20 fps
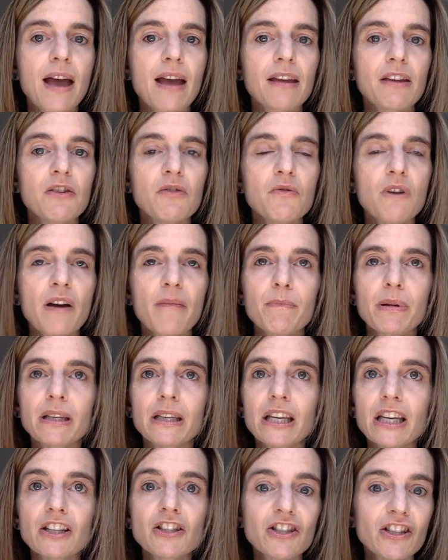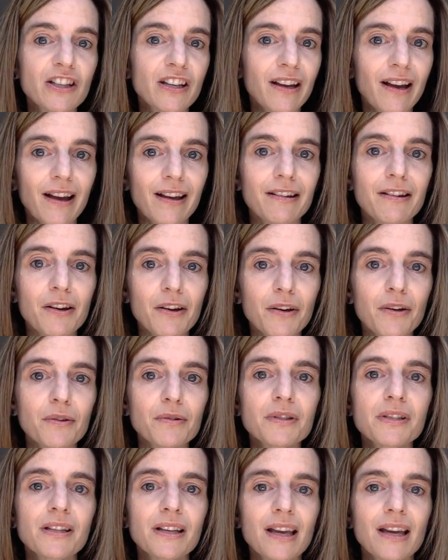You have been itching, I know,
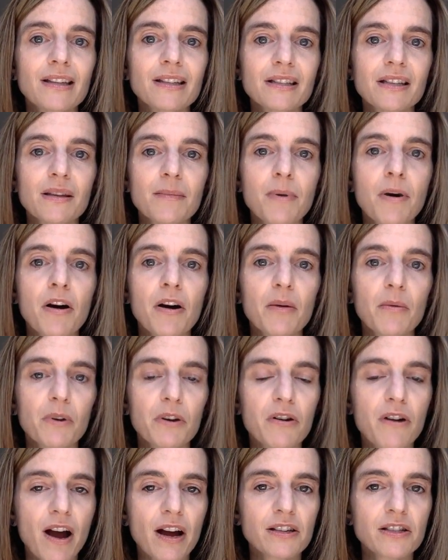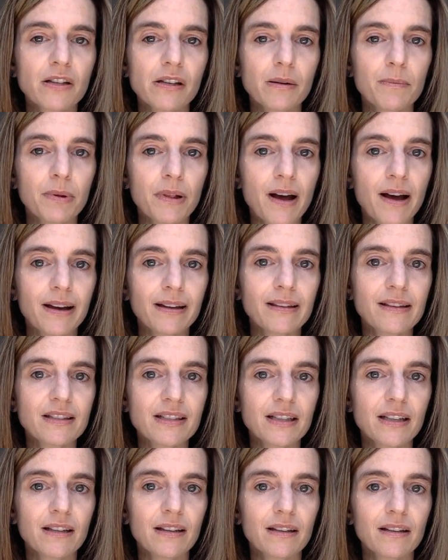to get to the part where you're actually applying
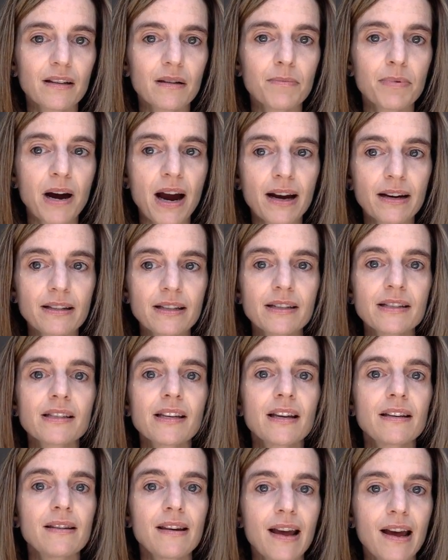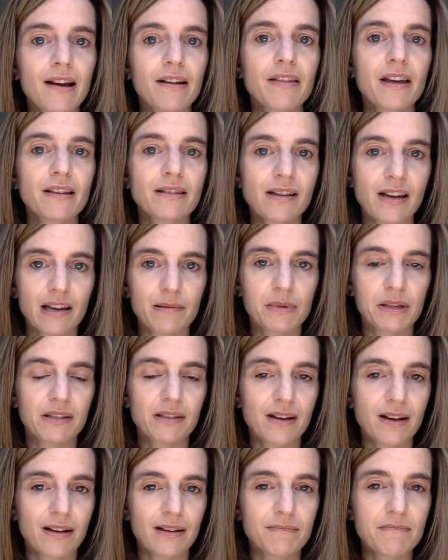this to clinical practice, and now that time has
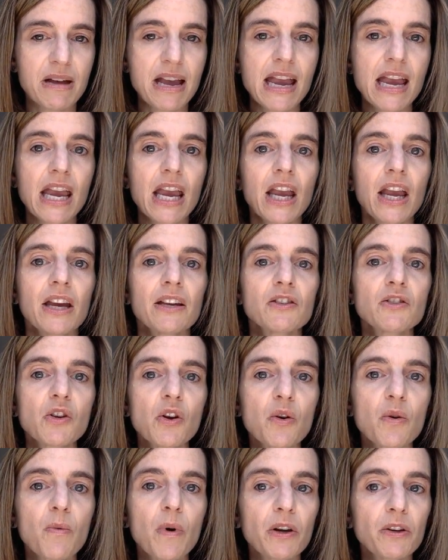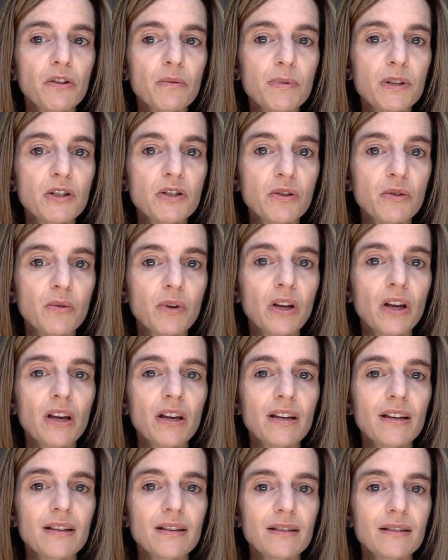come. So what you'll be doing
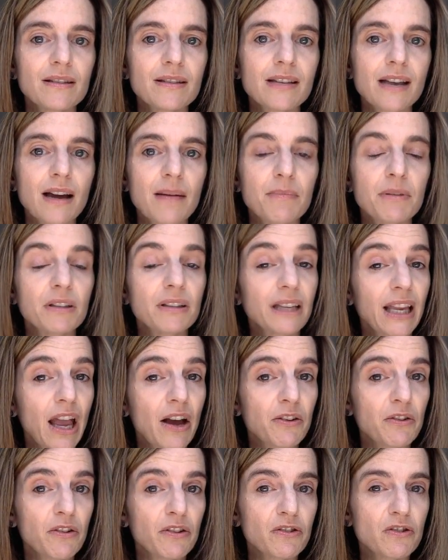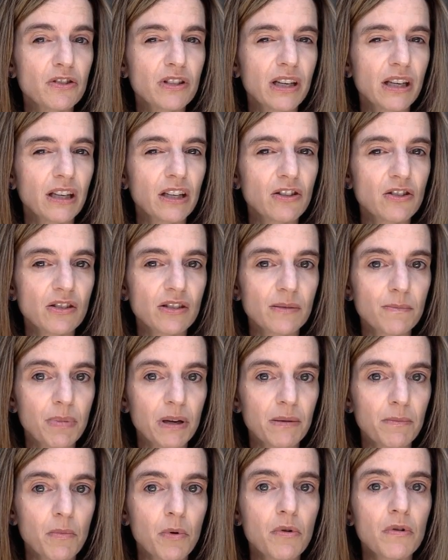is building out your understanding just a
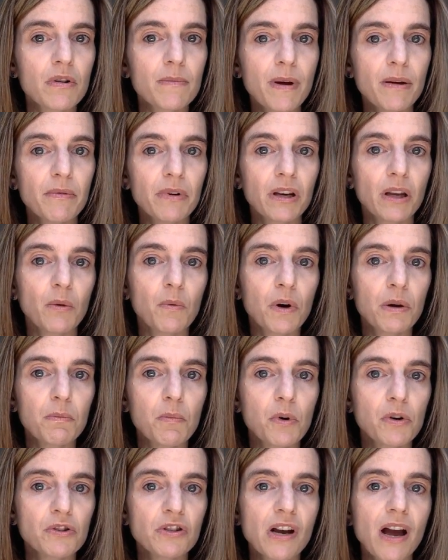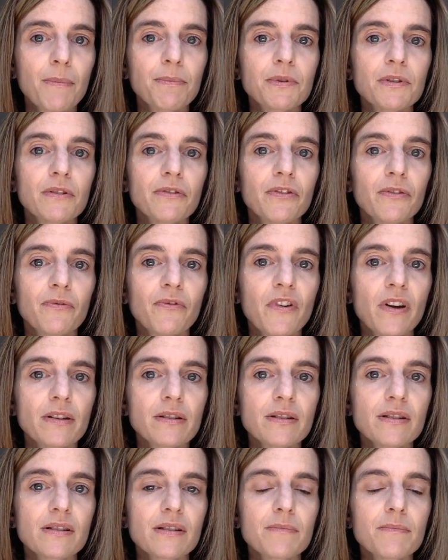bit more by reading one more chapter from
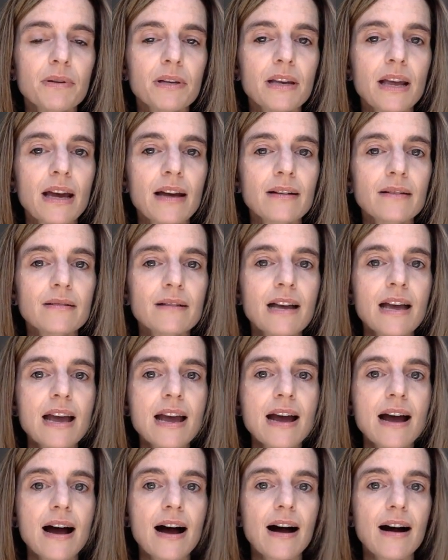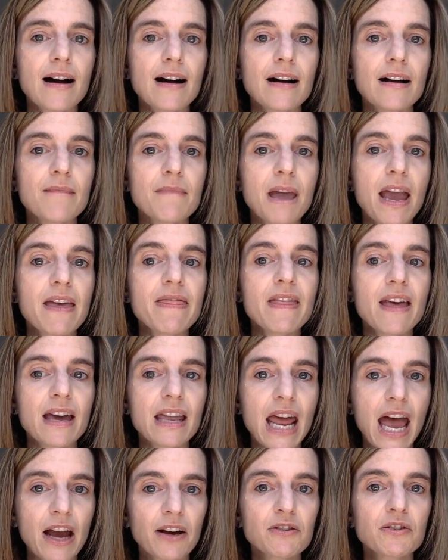Fontes and Pinnell, and
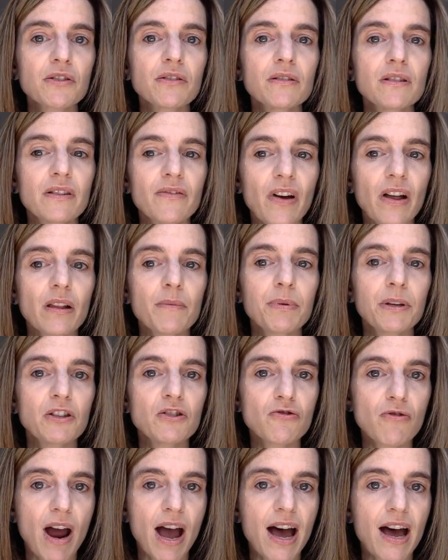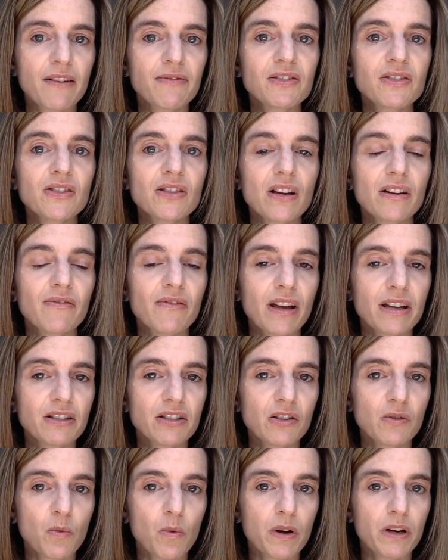then actually developing drafts of
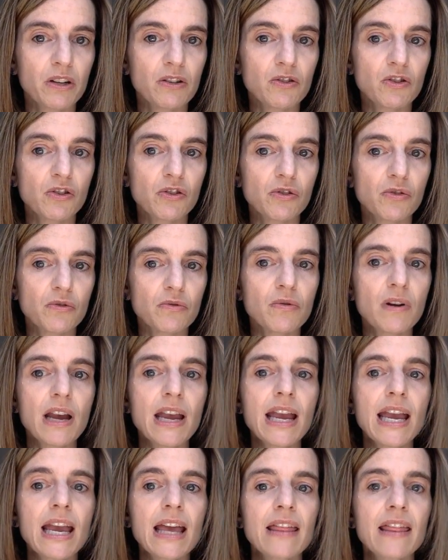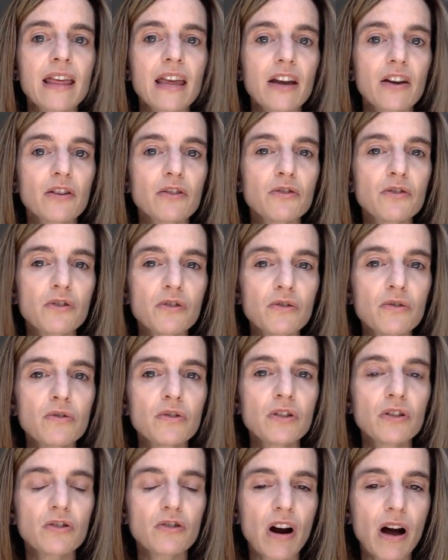Lesson 1 and 2. They are due
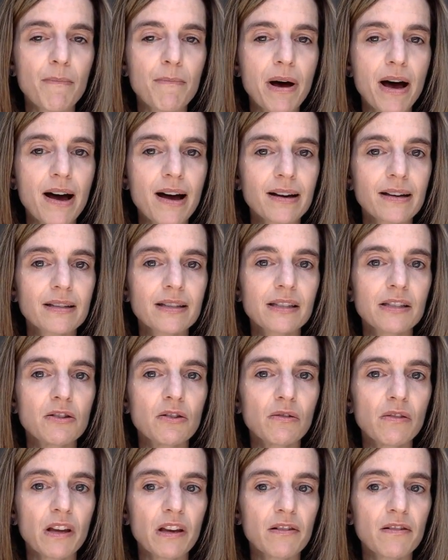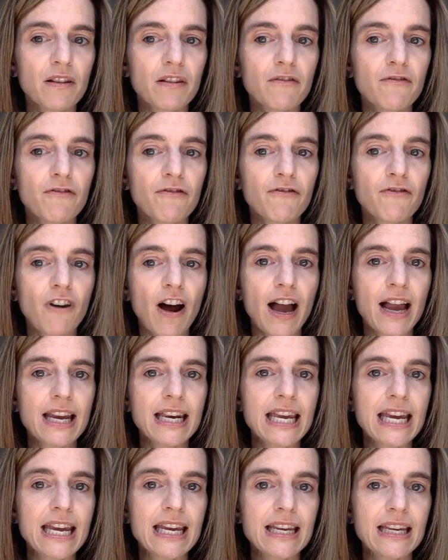to Dropbox no later than
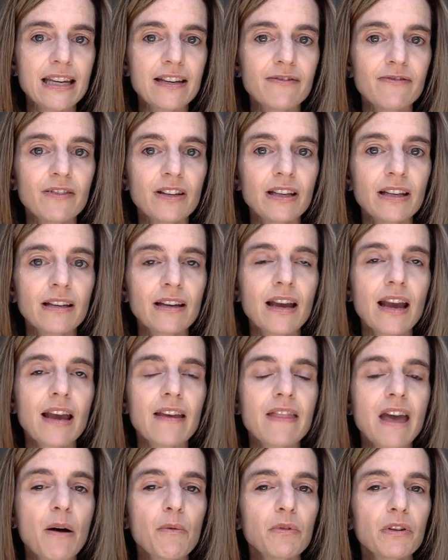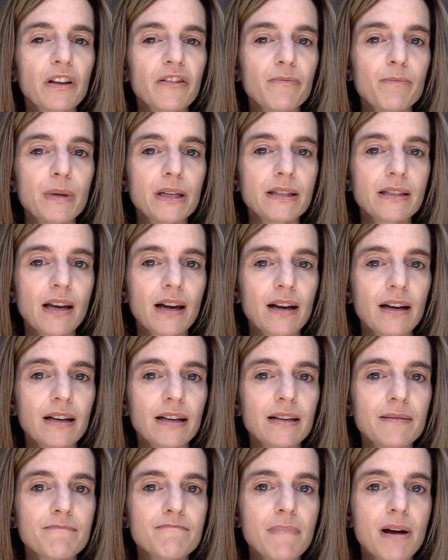Friday evening, and that will give me
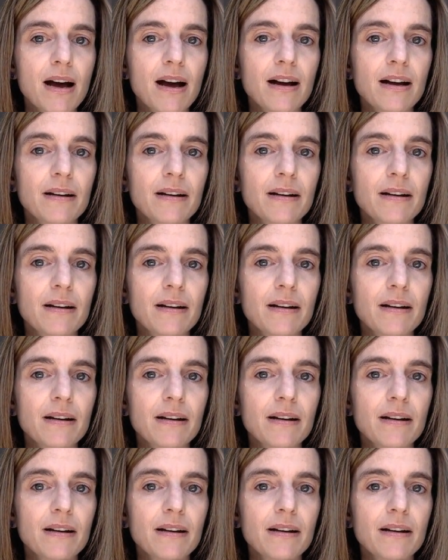time